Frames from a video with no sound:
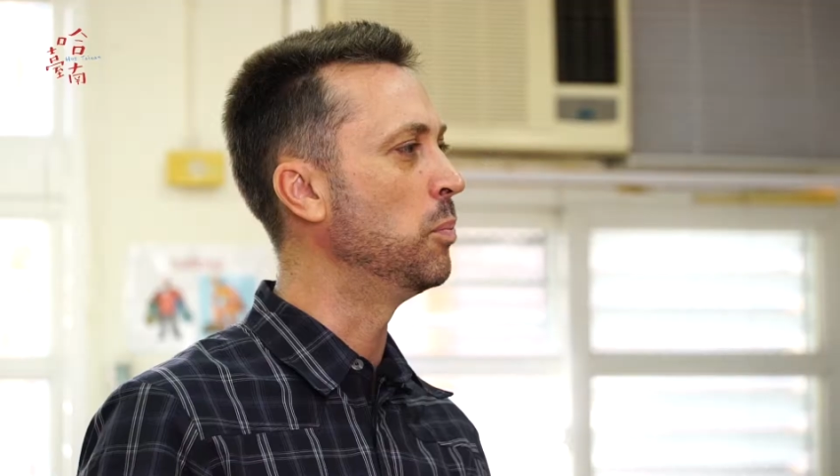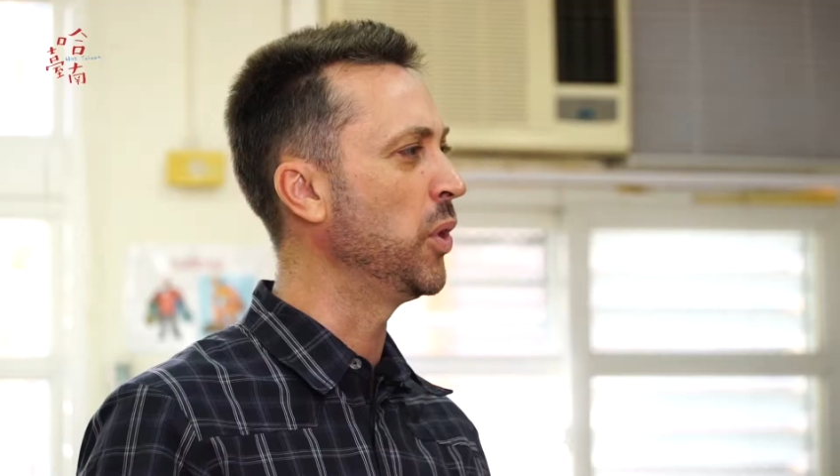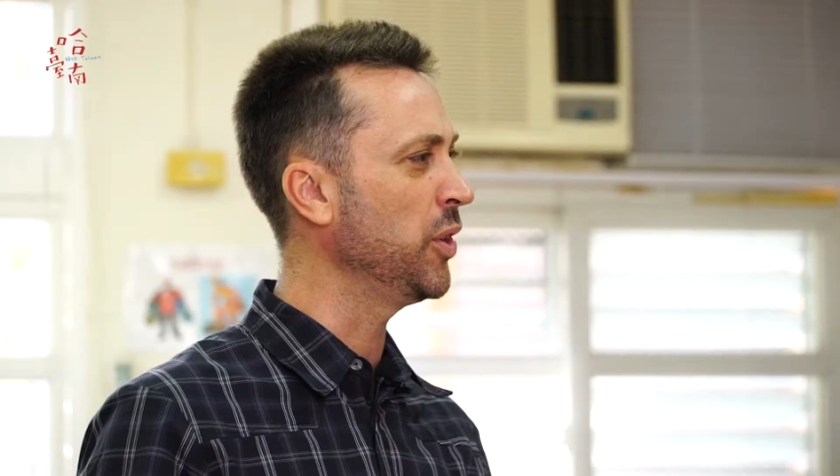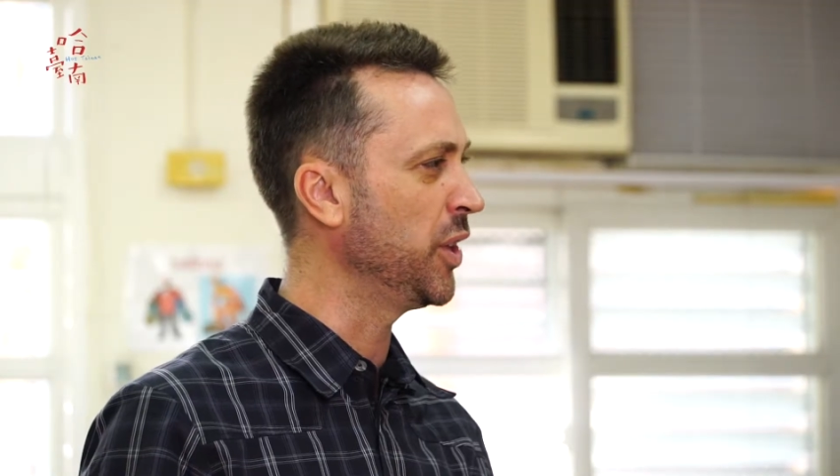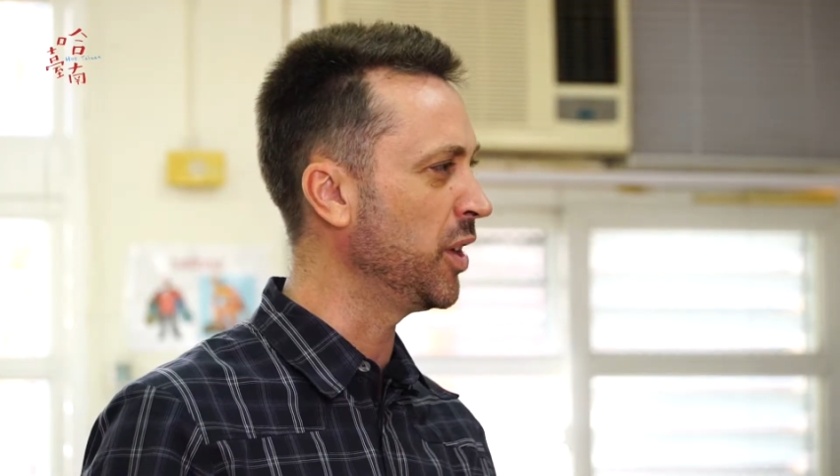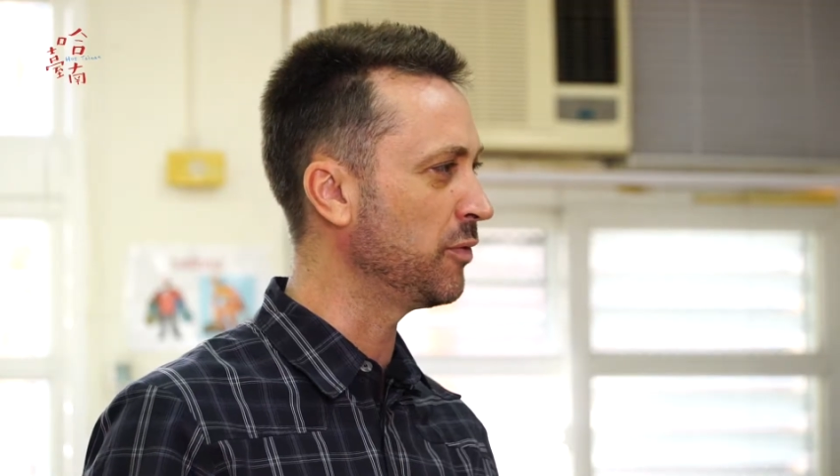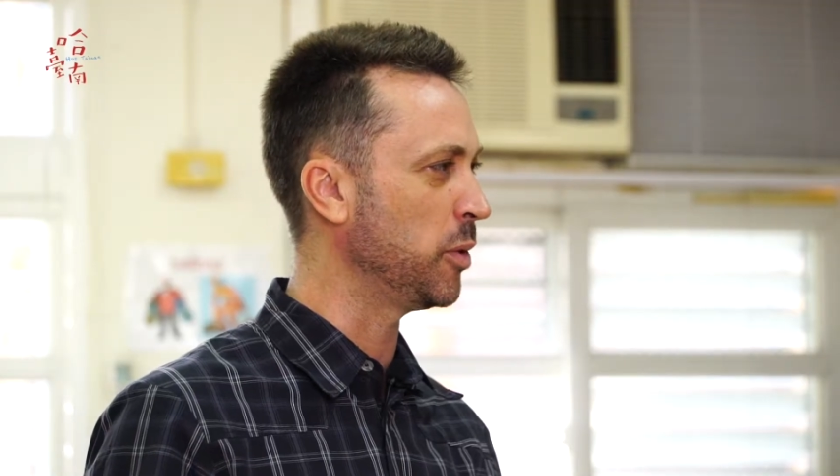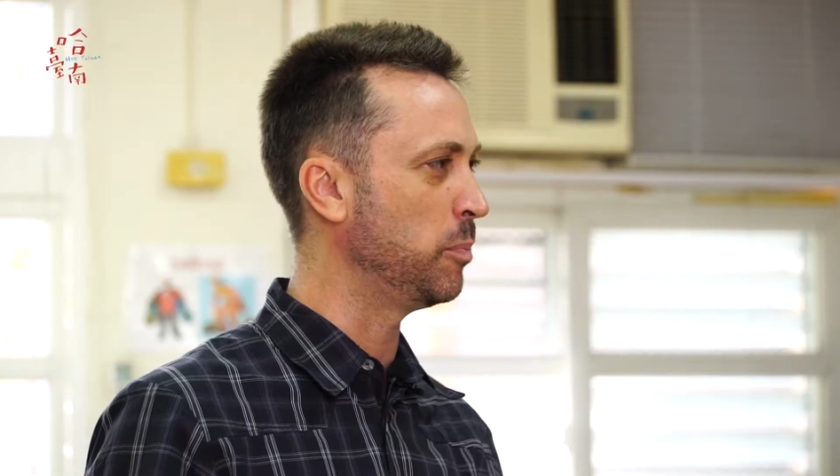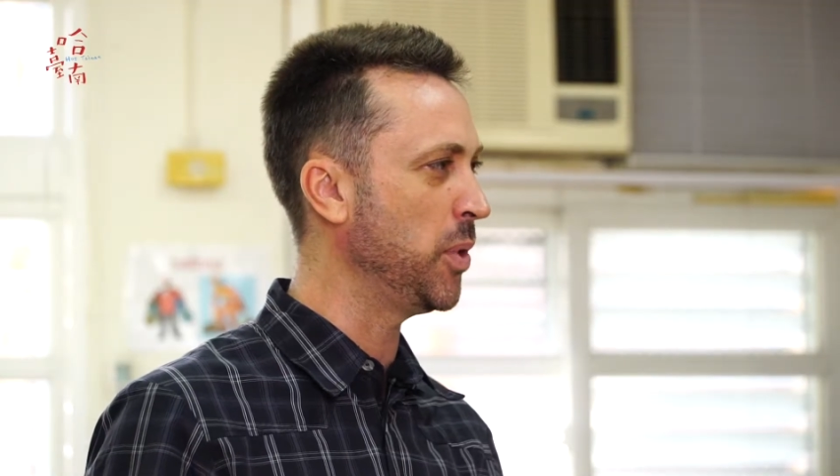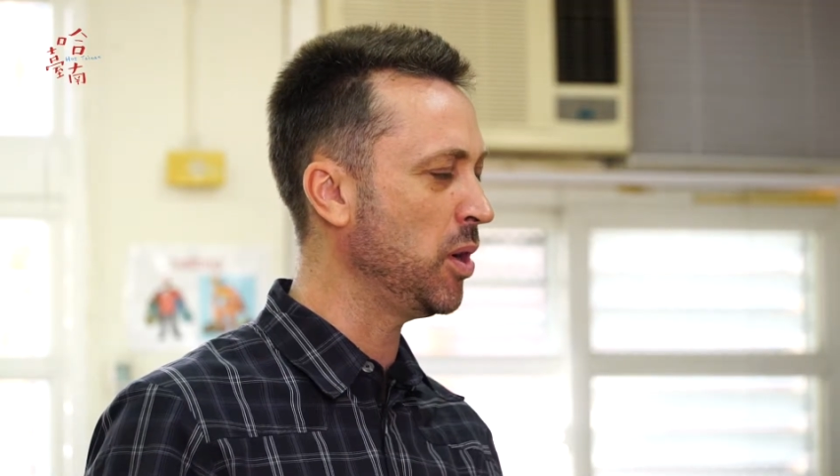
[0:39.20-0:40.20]
Burning of
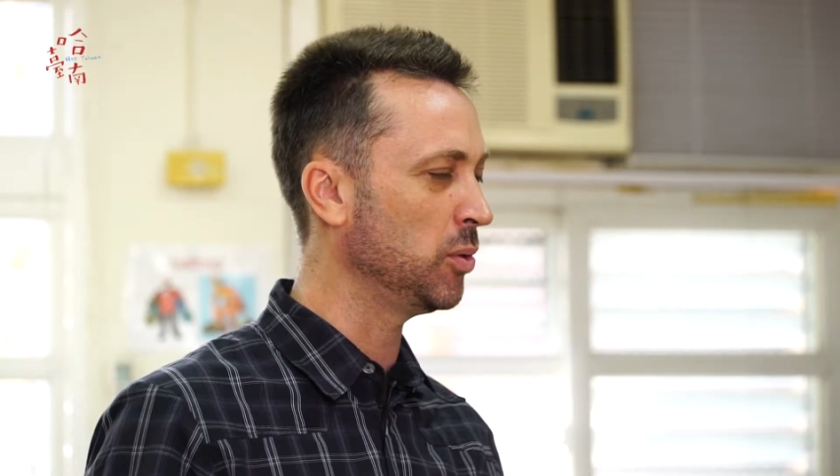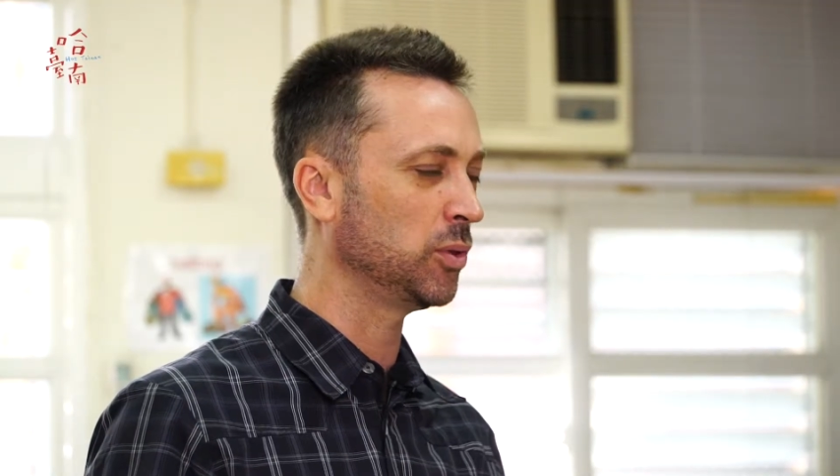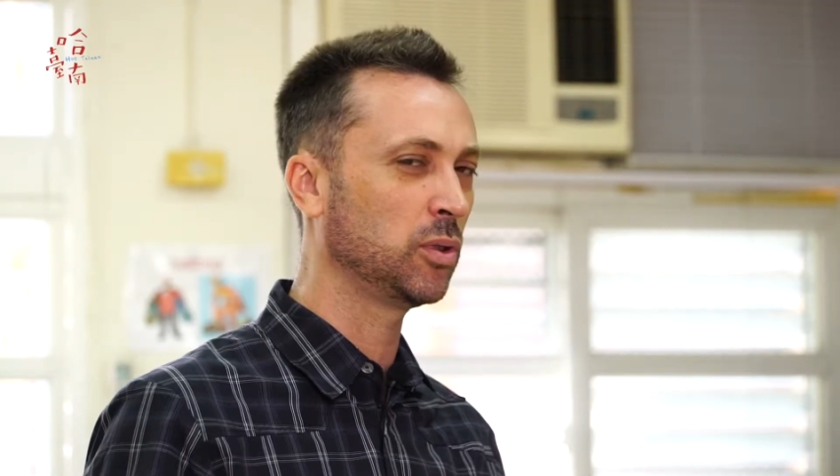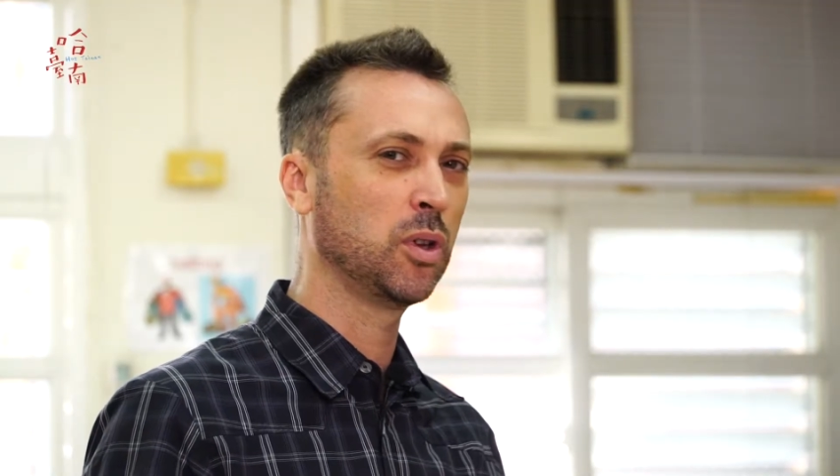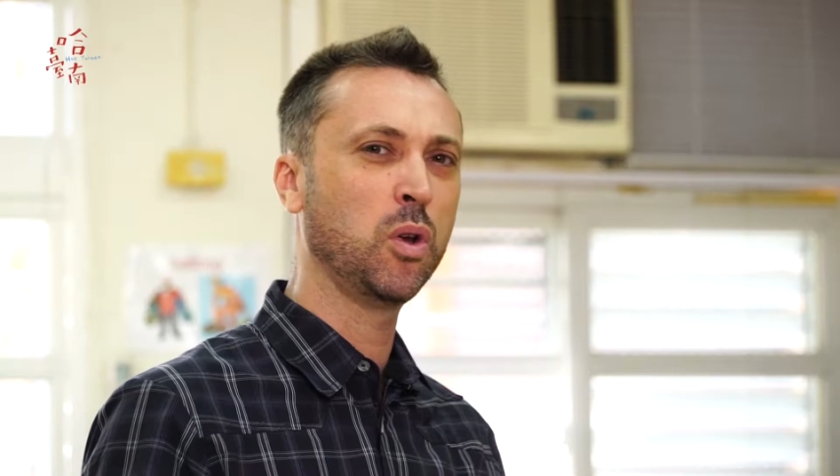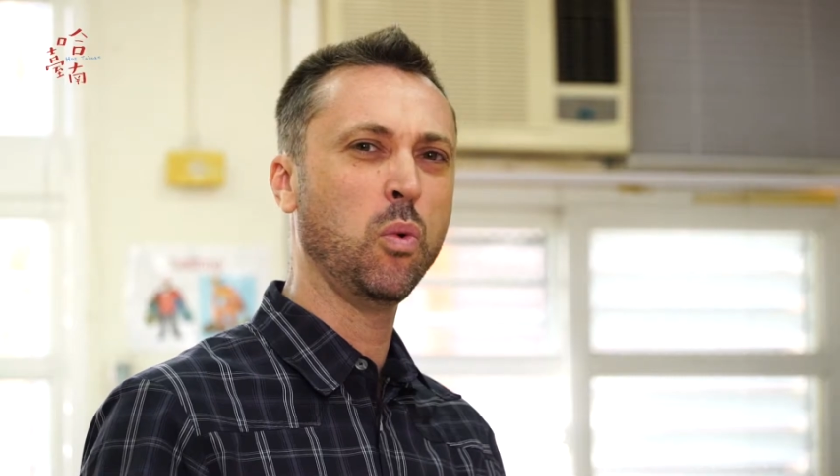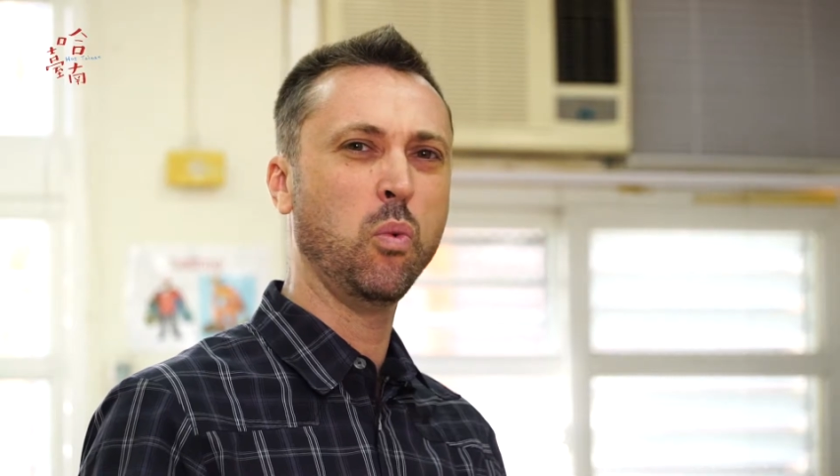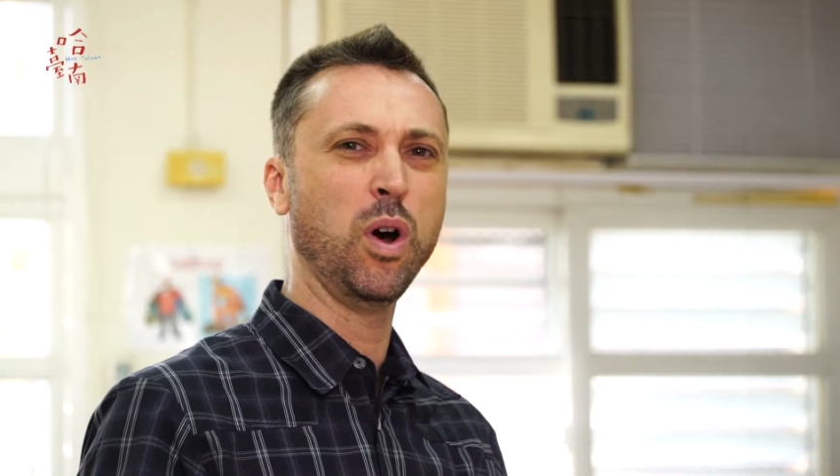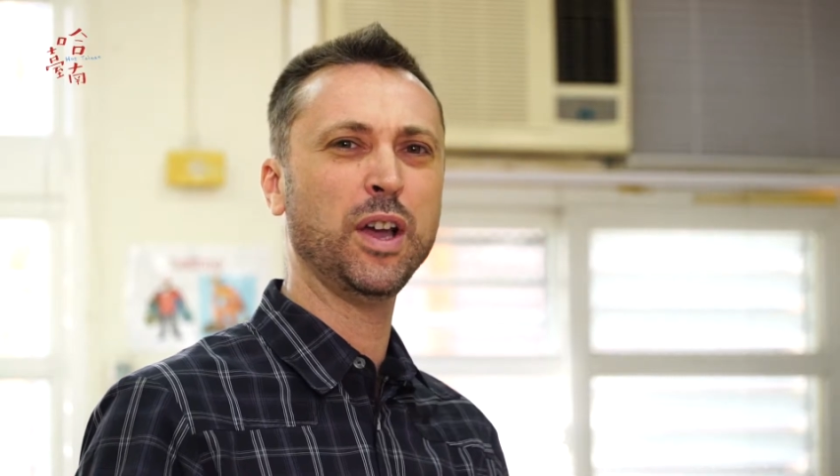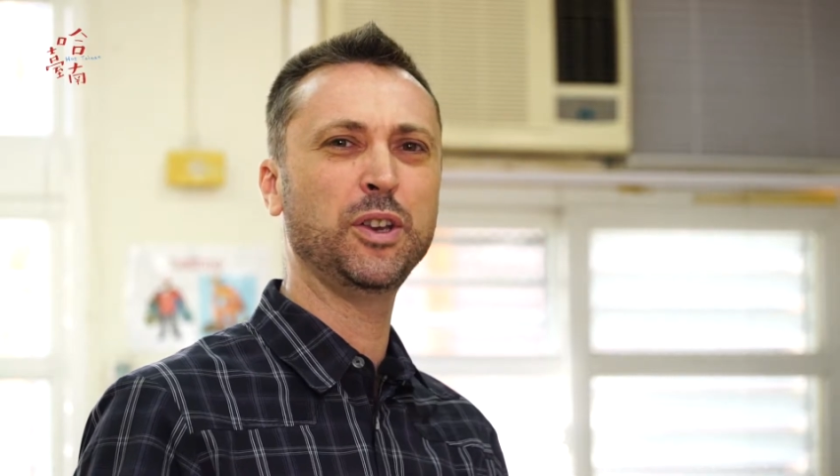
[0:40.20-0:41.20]
a boat? Why